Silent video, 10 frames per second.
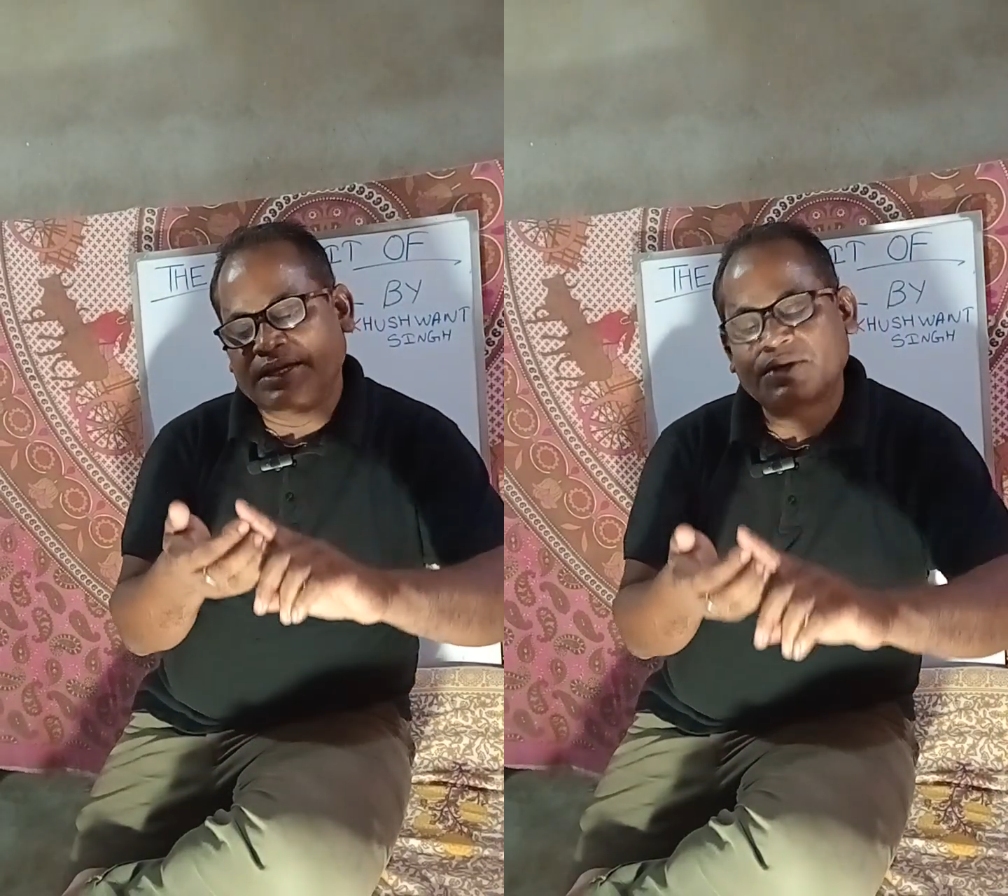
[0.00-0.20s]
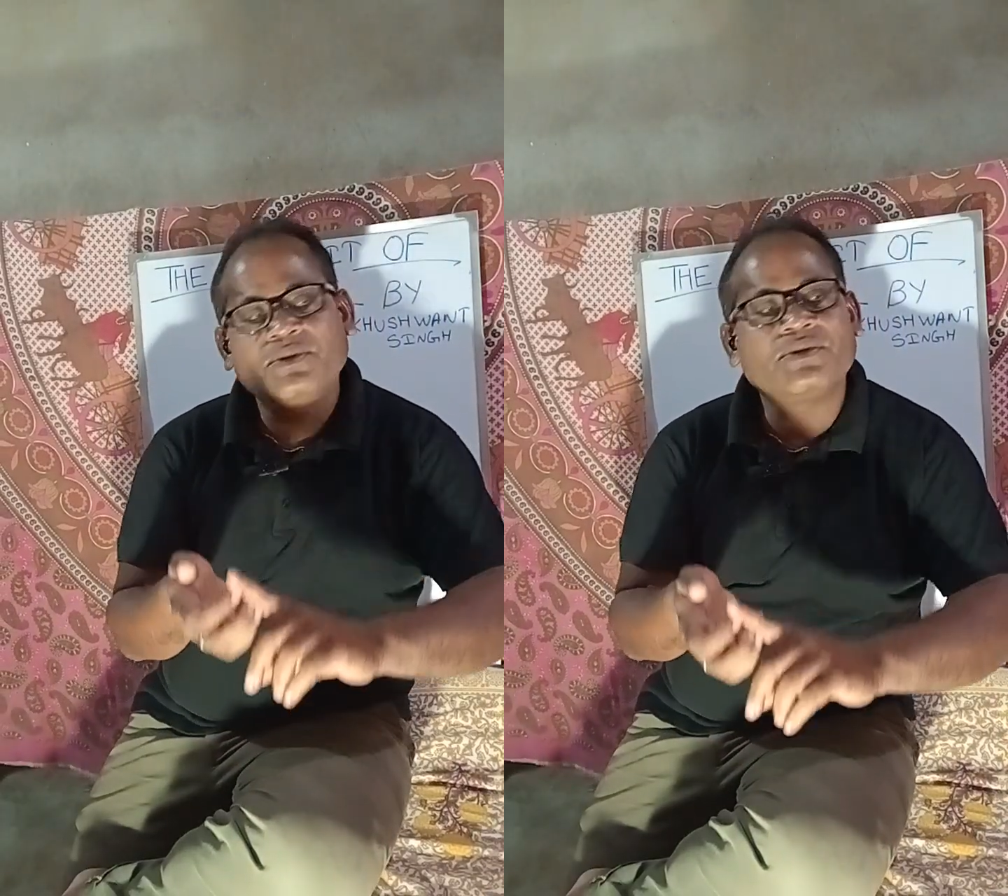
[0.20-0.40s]

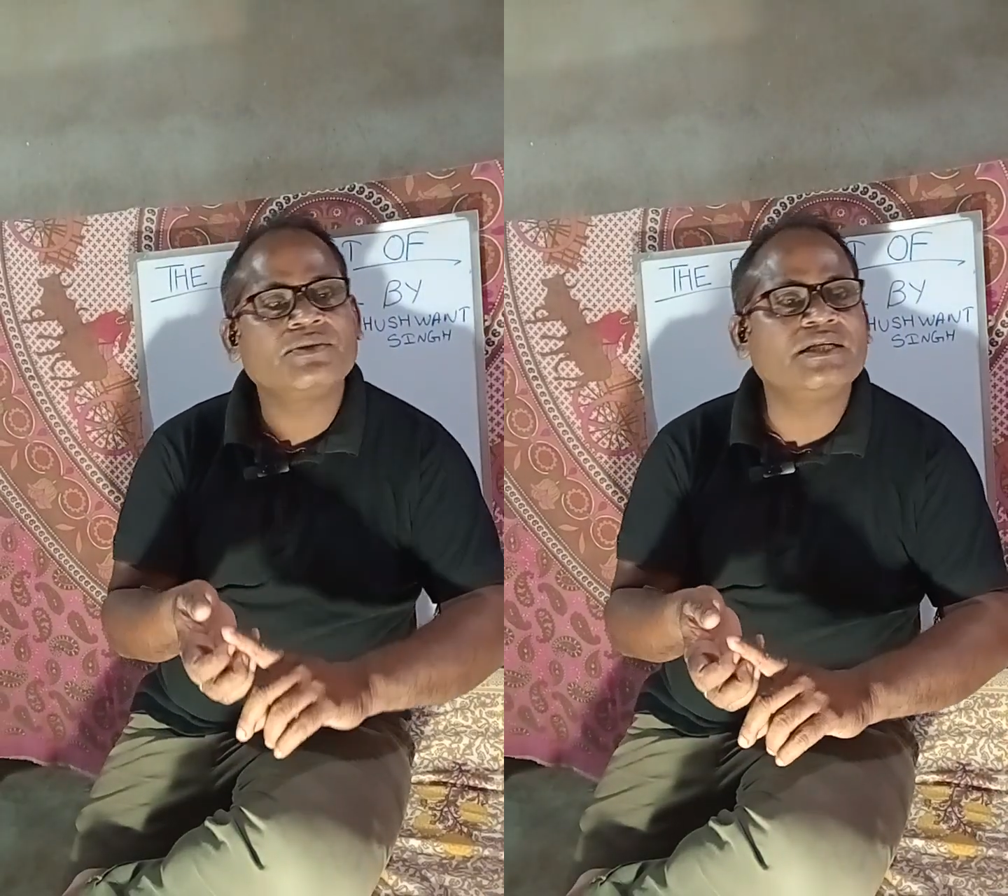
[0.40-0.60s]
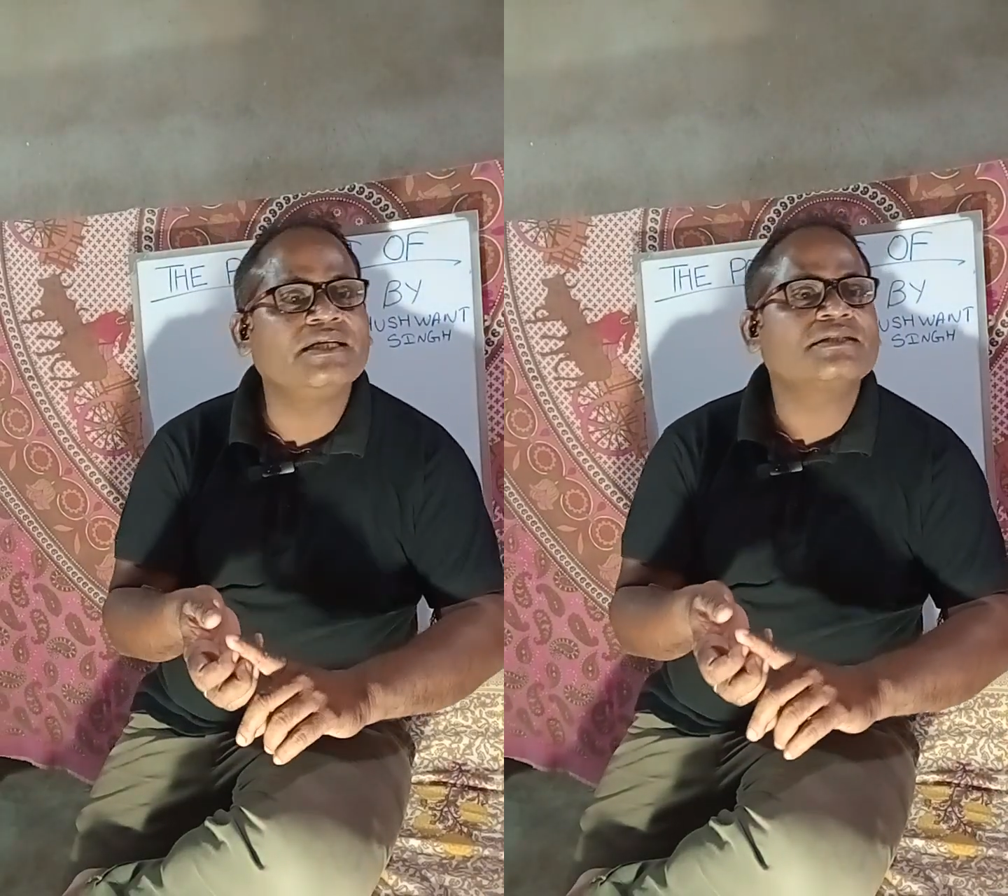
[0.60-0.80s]
due
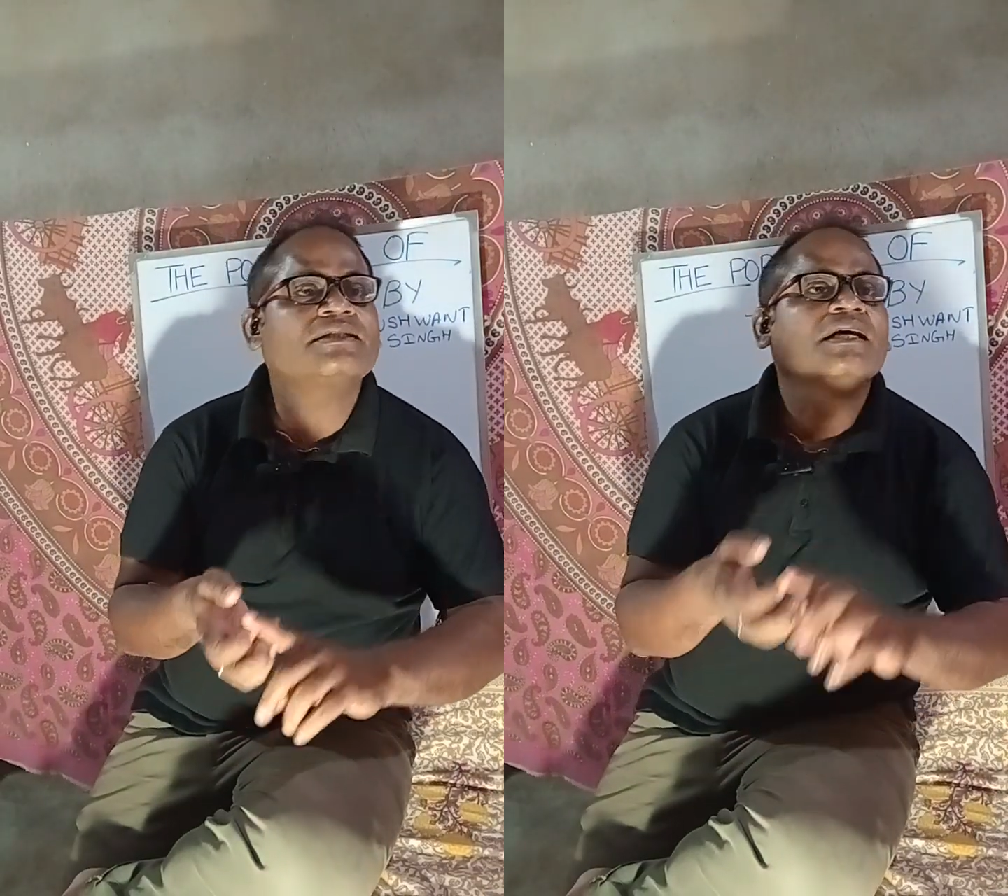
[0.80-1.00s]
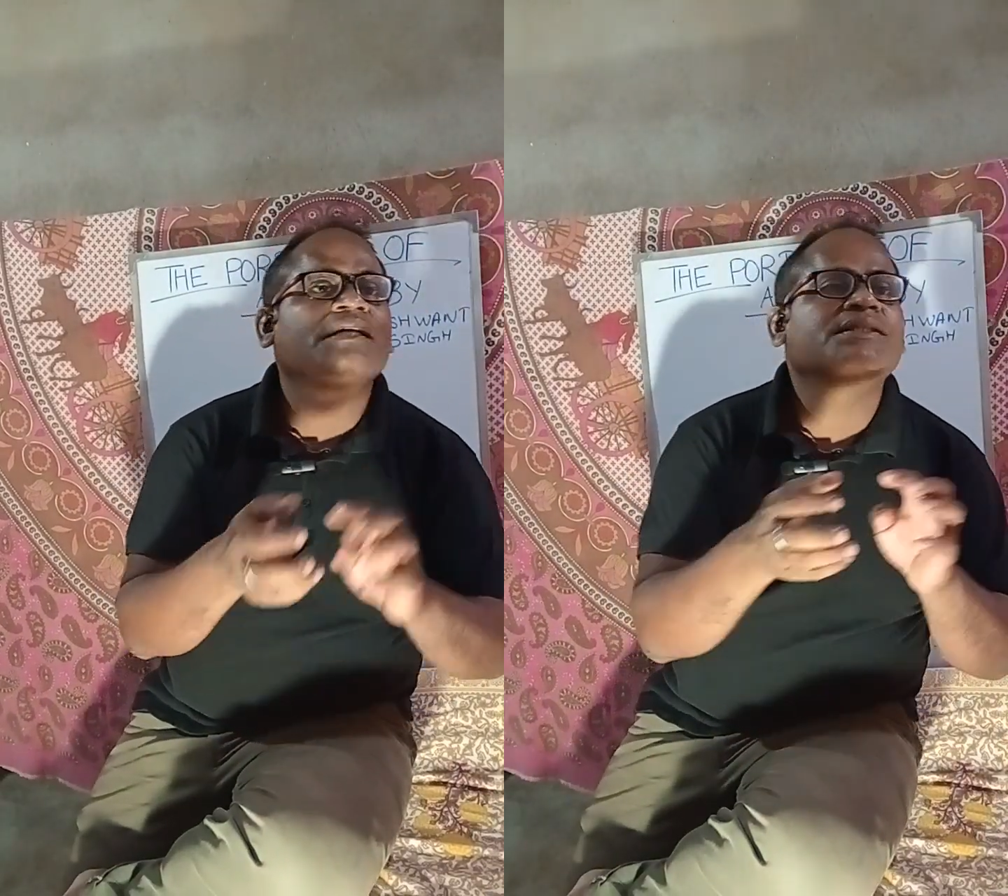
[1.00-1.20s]
to
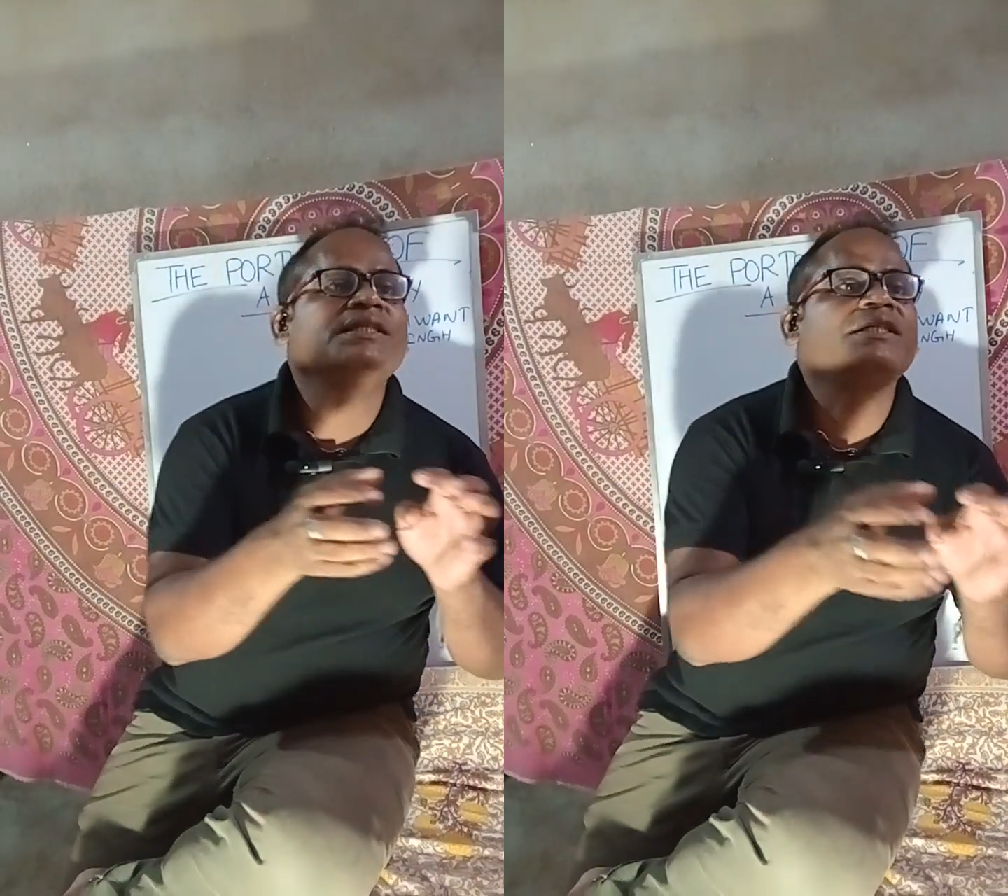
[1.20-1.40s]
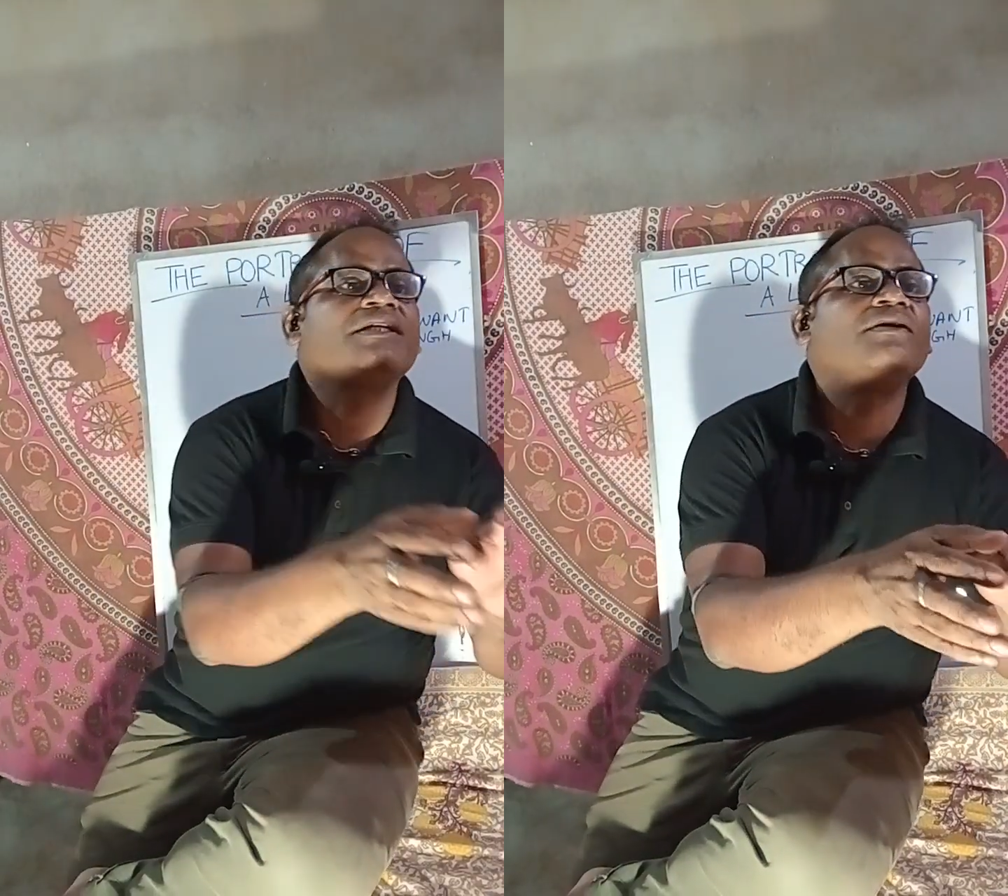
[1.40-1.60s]
this
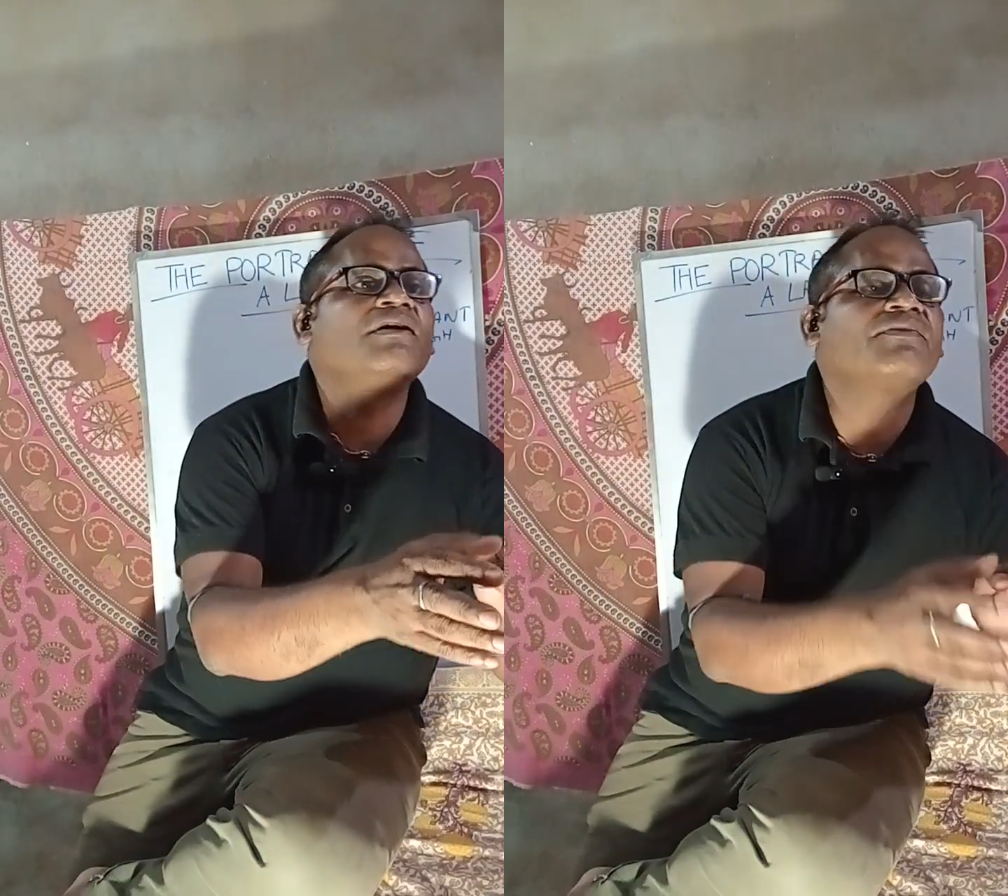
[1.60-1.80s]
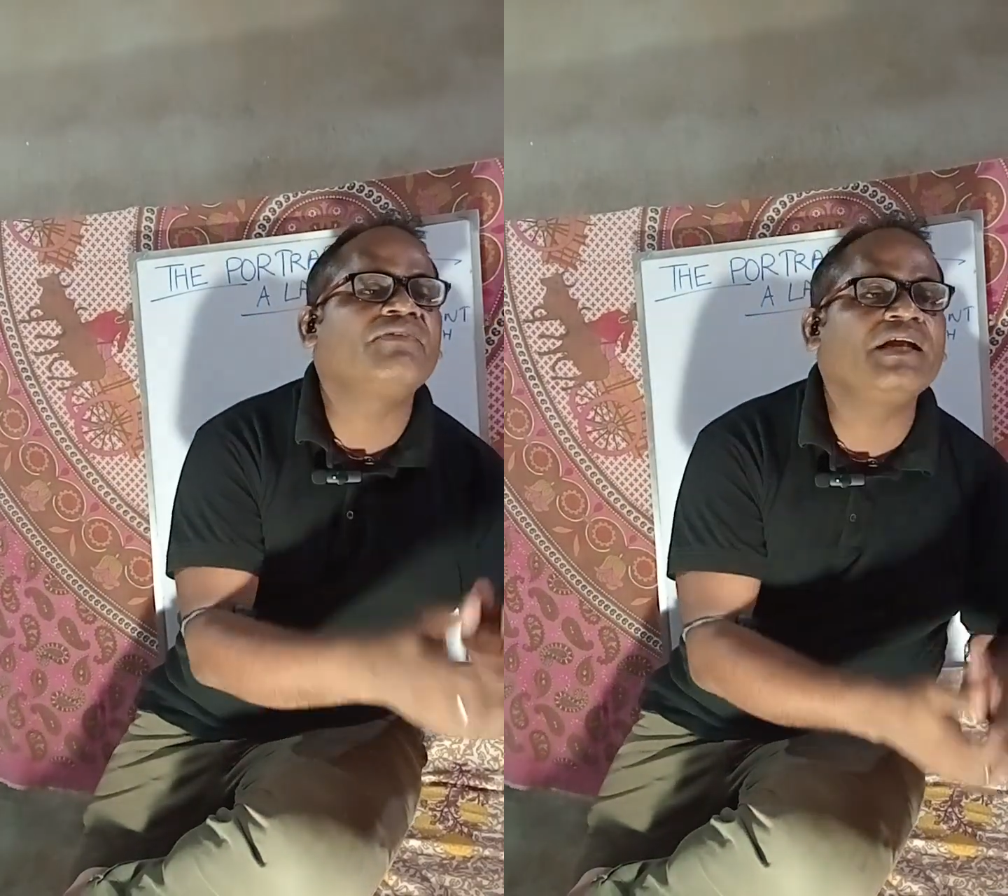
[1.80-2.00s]
she did not